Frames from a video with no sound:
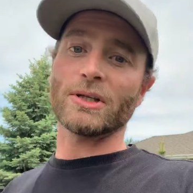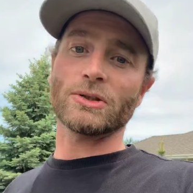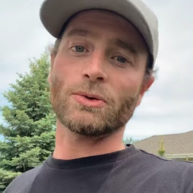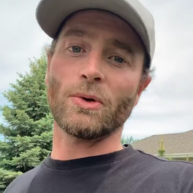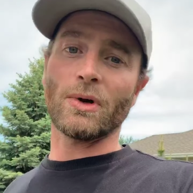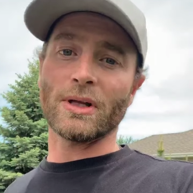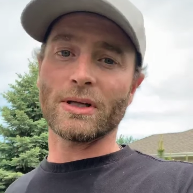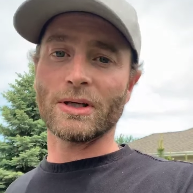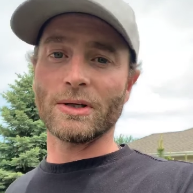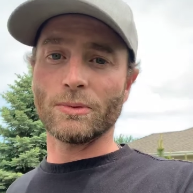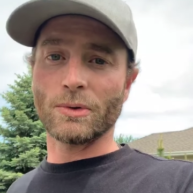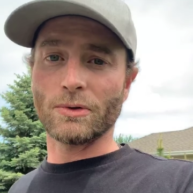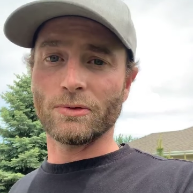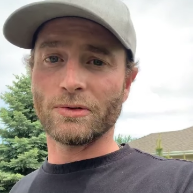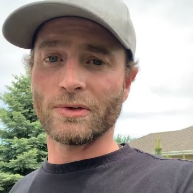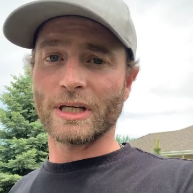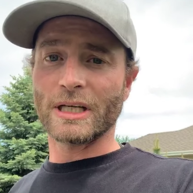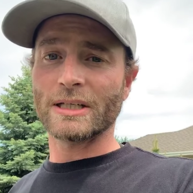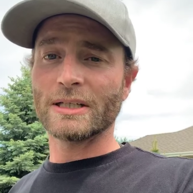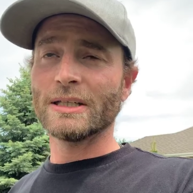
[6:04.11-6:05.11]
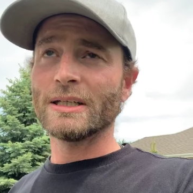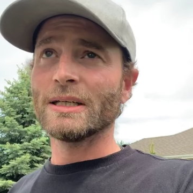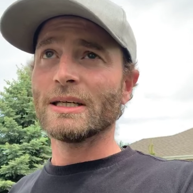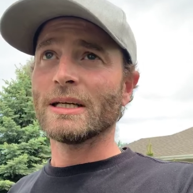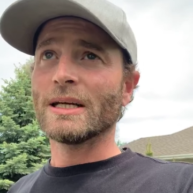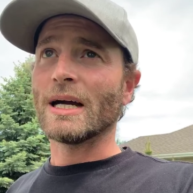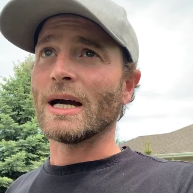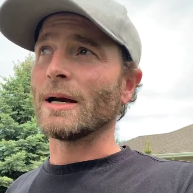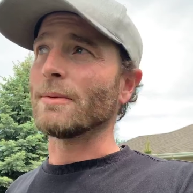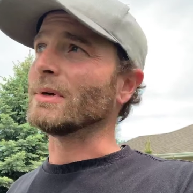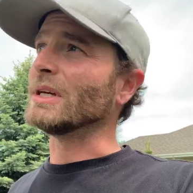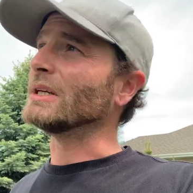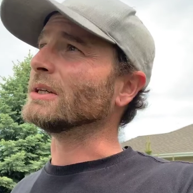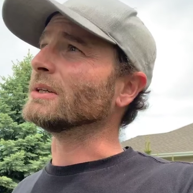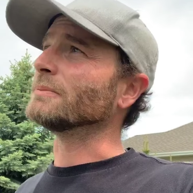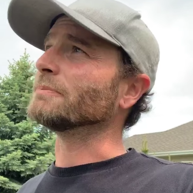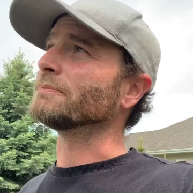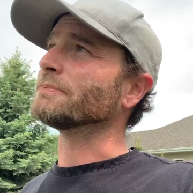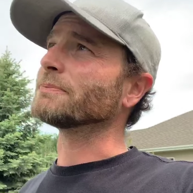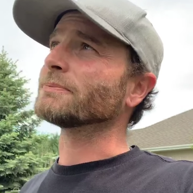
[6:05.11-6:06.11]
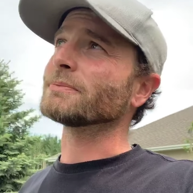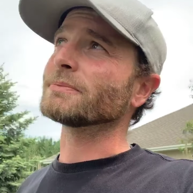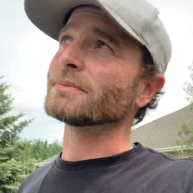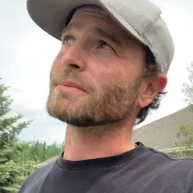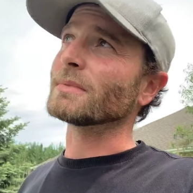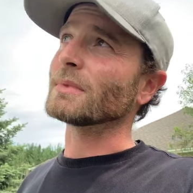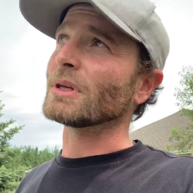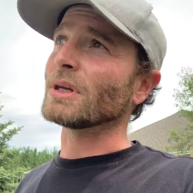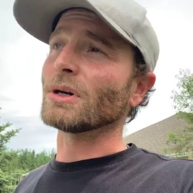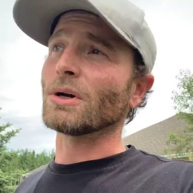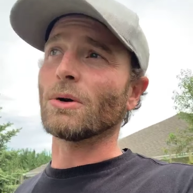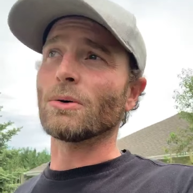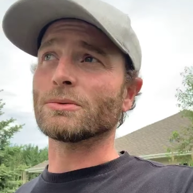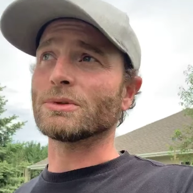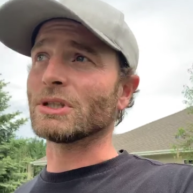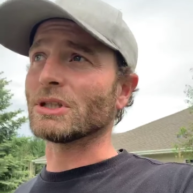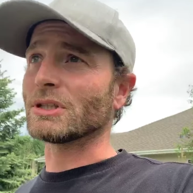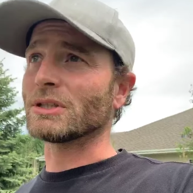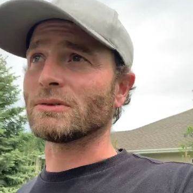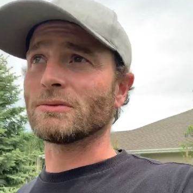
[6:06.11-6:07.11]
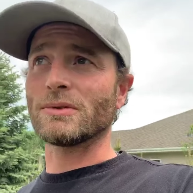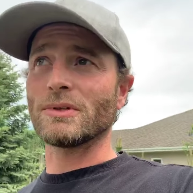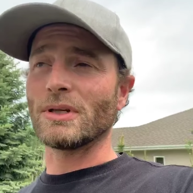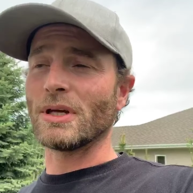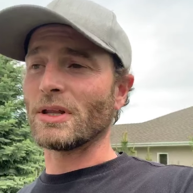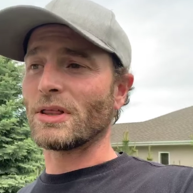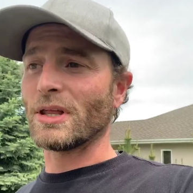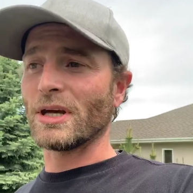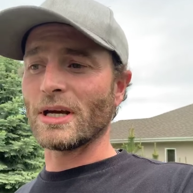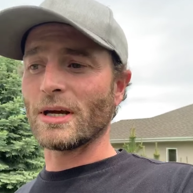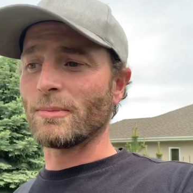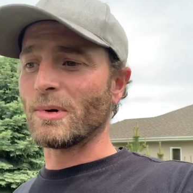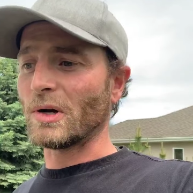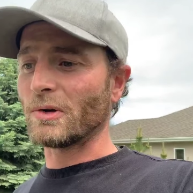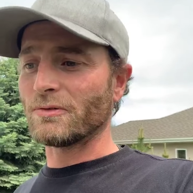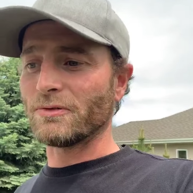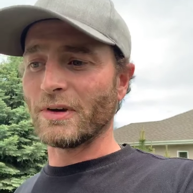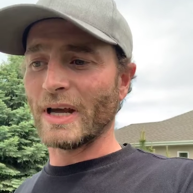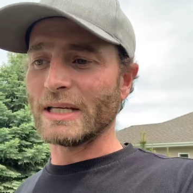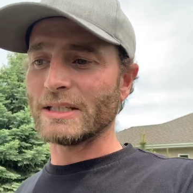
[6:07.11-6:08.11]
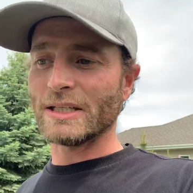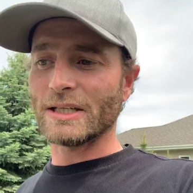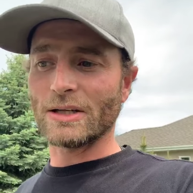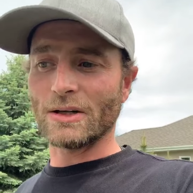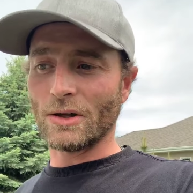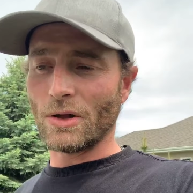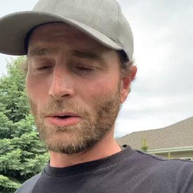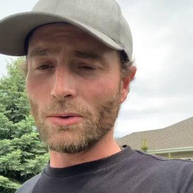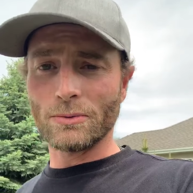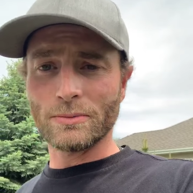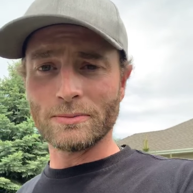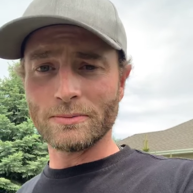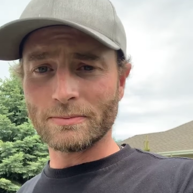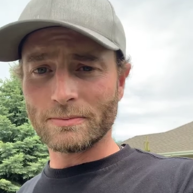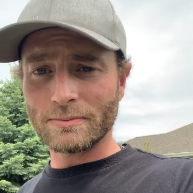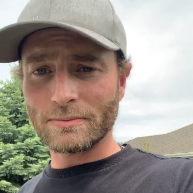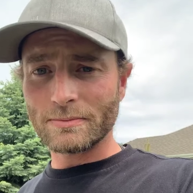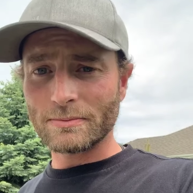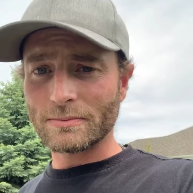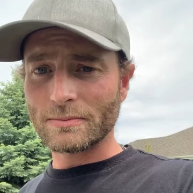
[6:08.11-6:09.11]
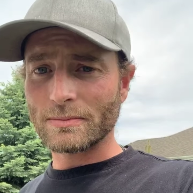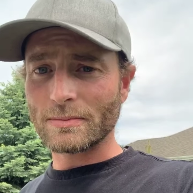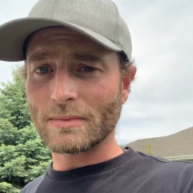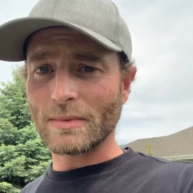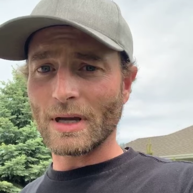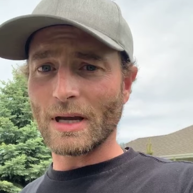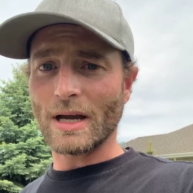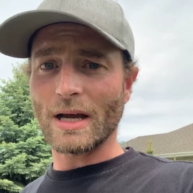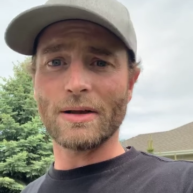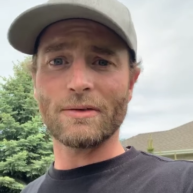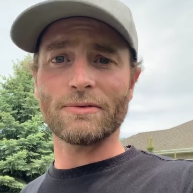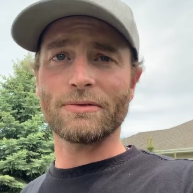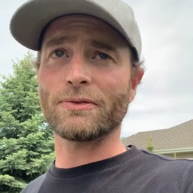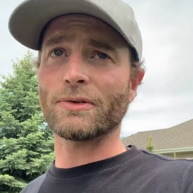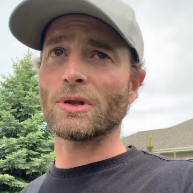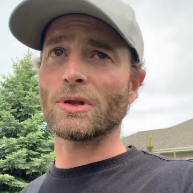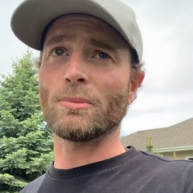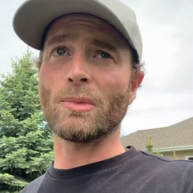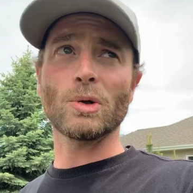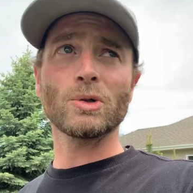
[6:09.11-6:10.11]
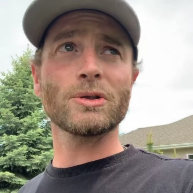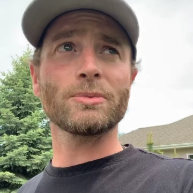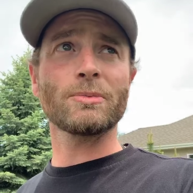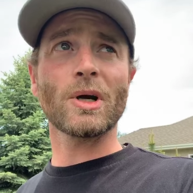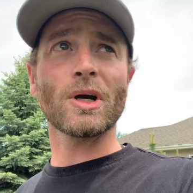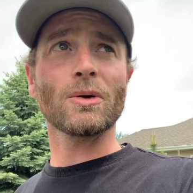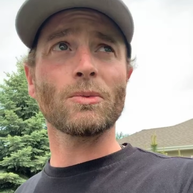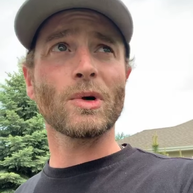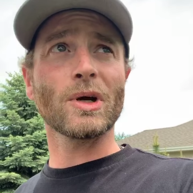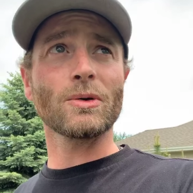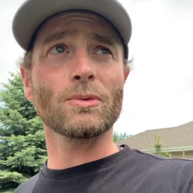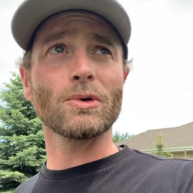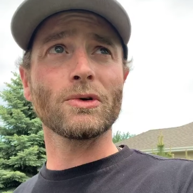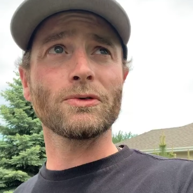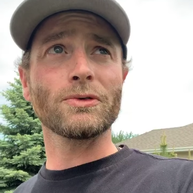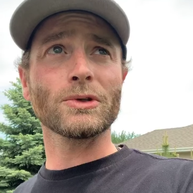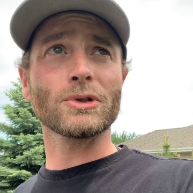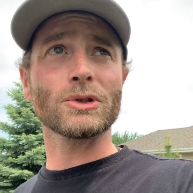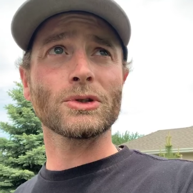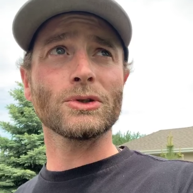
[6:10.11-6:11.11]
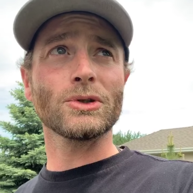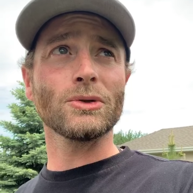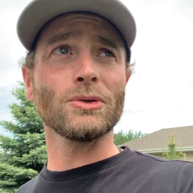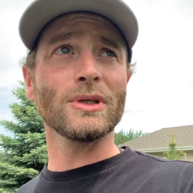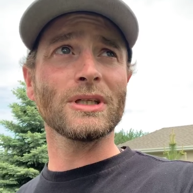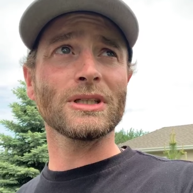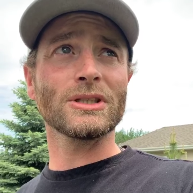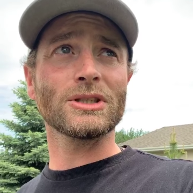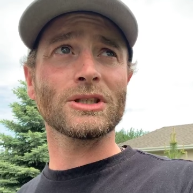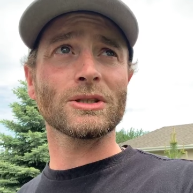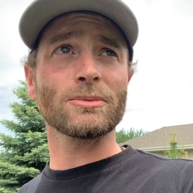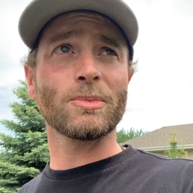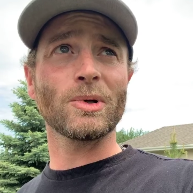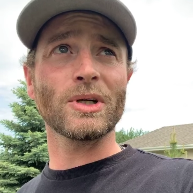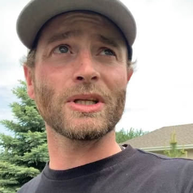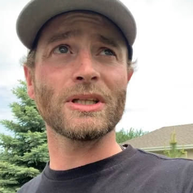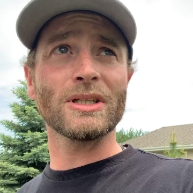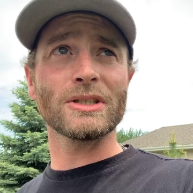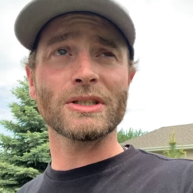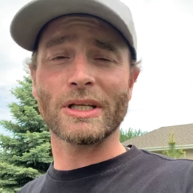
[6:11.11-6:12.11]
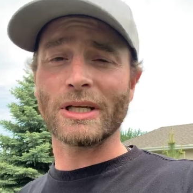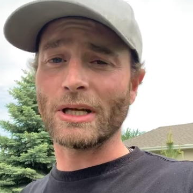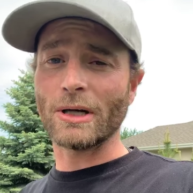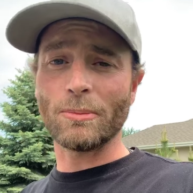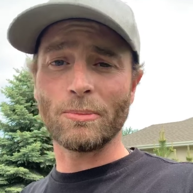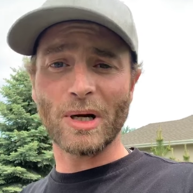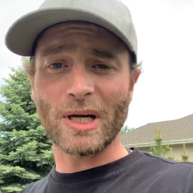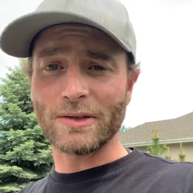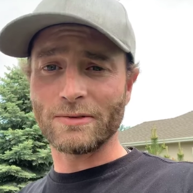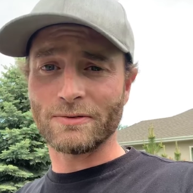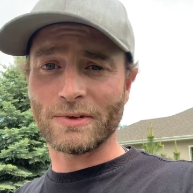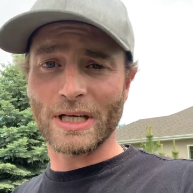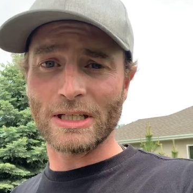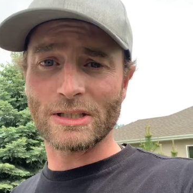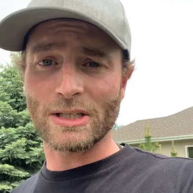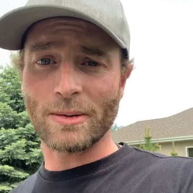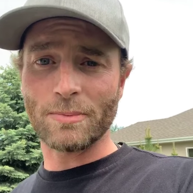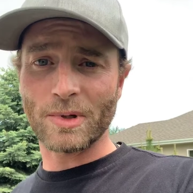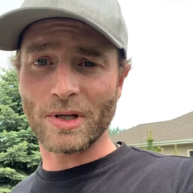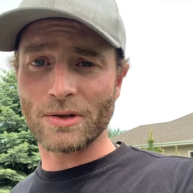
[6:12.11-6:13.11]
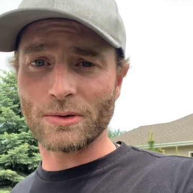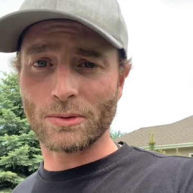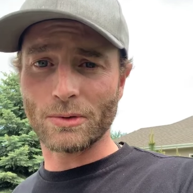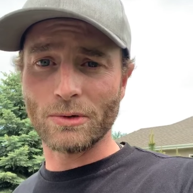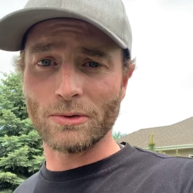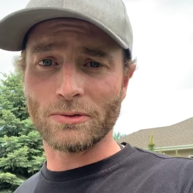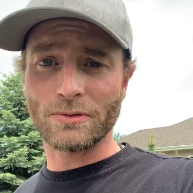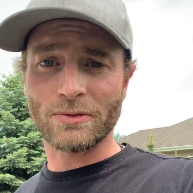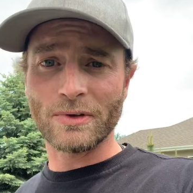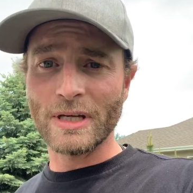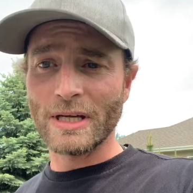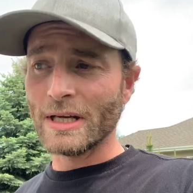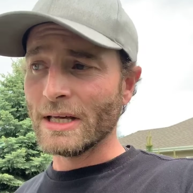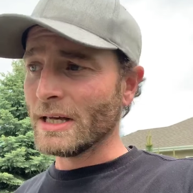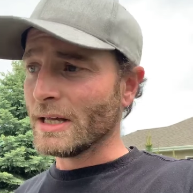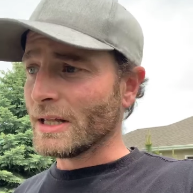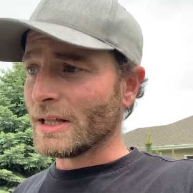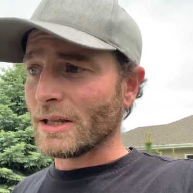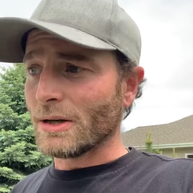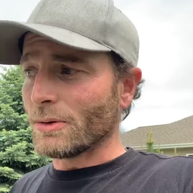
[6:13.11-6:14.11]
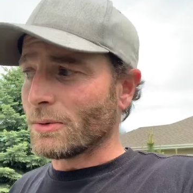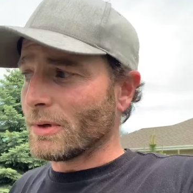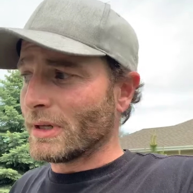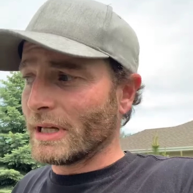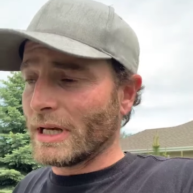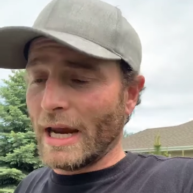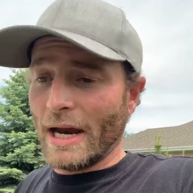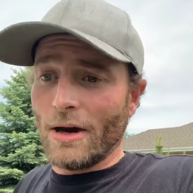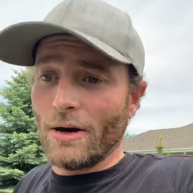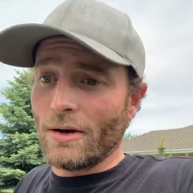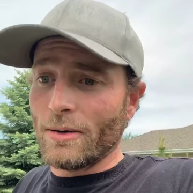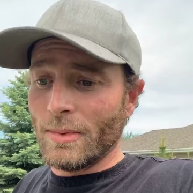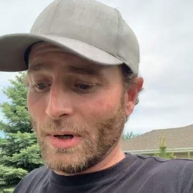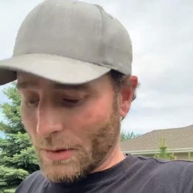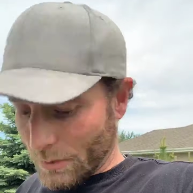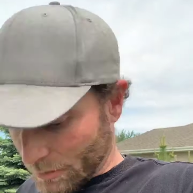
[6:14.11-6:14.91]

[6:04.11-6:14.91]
A+ quality roofing. I mean, you know, just you think about venting alone. For the most part, what roofers are doing is just putting these little button vents up on the roof. They don't really